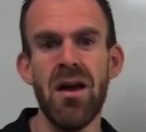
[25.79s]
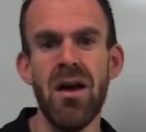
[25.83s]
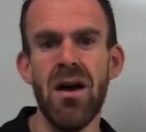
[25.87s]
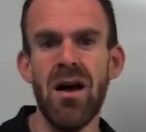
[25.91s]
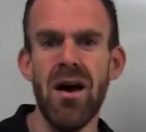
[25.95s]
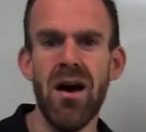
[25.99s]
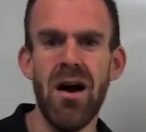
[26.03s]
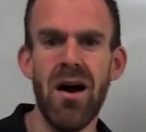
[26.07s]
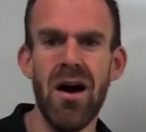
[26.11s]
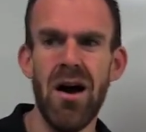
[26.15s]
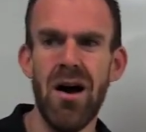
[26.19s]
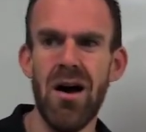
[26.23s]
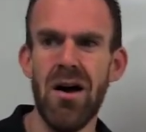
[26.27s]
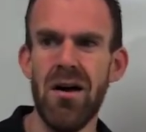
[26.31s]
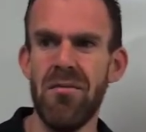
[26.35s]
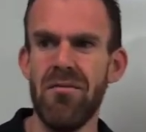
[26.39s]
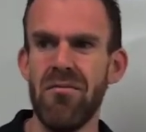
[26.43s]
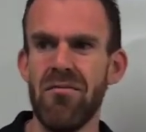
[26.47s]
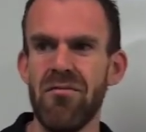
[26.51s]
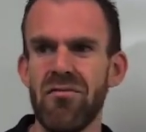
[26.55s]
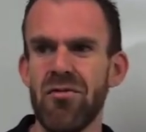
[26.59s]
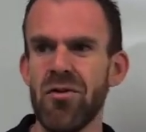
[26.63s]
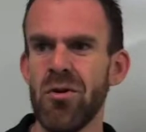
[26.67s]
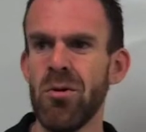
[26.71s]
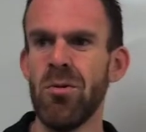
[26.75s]

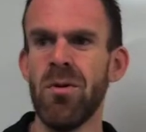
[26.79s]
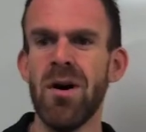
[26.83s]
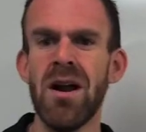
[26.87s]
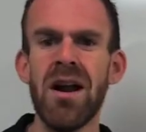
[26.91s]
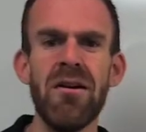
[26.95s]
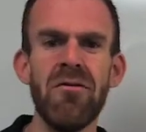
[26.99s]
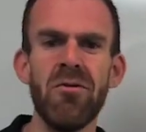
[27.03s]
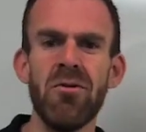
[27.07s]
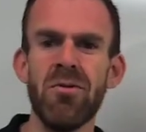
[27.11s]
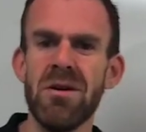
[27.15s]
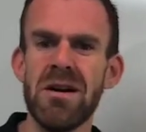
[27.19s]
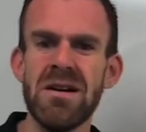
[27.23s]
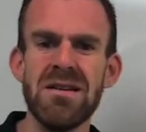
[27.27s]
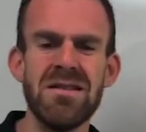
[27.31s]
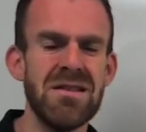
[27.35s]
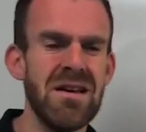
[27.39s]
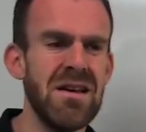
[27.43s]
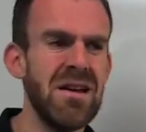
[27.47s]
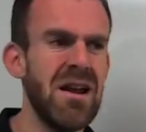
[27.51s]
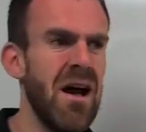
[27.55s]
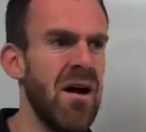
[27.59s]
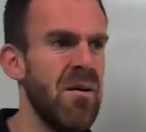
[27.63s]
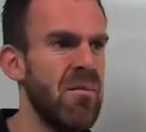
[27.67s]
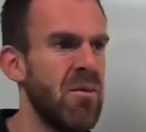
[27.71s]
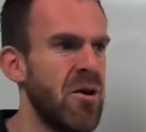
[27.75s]
For whatever
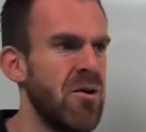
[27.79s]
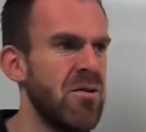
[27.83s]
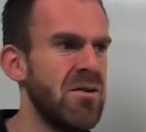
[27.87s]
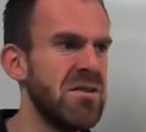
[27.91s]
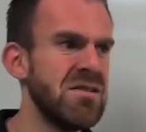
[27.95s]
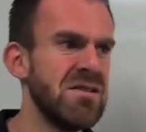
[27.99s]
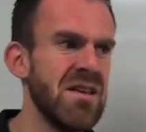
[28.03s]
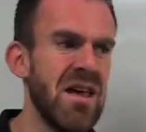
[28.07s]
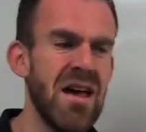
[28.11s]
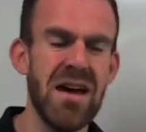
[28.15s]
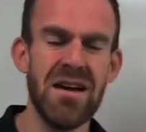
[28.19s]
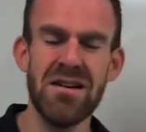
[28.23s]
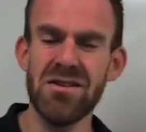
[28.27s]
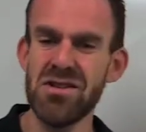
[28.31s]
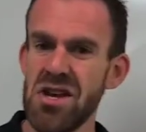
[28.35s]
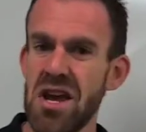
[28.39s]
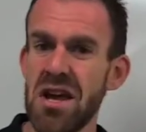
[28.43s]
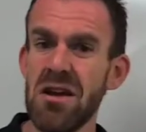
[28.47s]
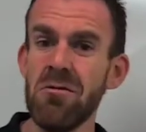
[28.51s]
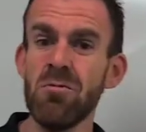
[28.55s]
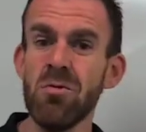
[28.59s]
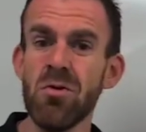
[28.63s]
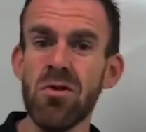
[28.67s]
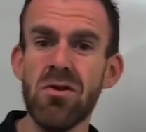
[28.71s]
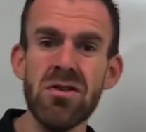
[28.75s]
reason, I'm always like,
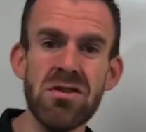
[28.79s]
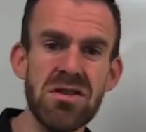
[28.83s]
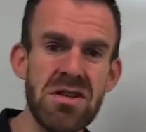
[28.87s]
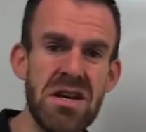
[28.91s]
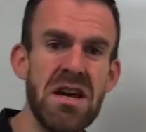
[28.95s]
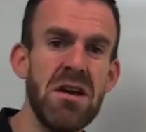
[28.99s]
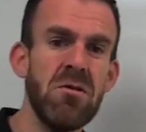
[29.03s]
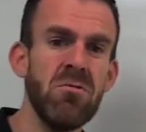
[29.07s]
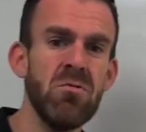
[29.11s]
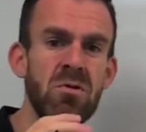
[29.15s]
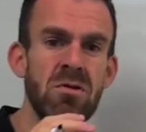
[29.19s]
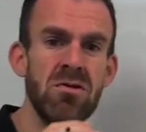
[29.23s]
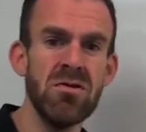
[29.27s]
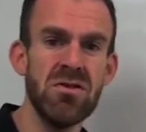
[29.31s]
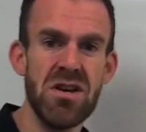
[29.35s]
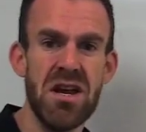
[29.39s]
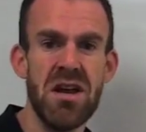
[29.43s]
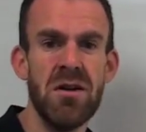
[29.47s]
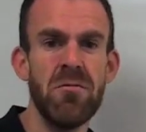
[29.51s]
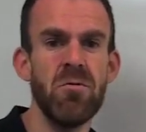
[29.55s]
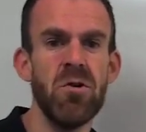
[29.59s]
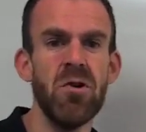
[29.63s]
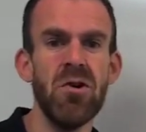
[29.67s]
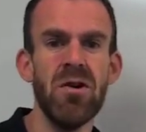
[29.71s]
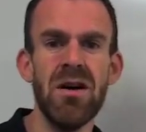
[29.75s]
chain rule, chain rule,
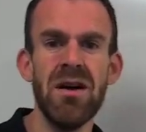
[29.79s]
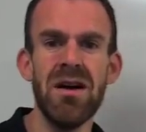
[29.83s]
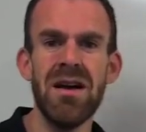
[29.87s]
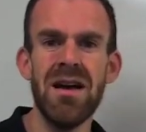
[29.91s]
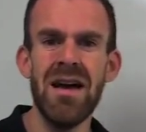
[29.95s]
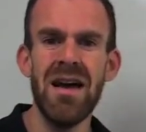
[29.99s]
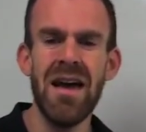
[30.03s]
chain rule.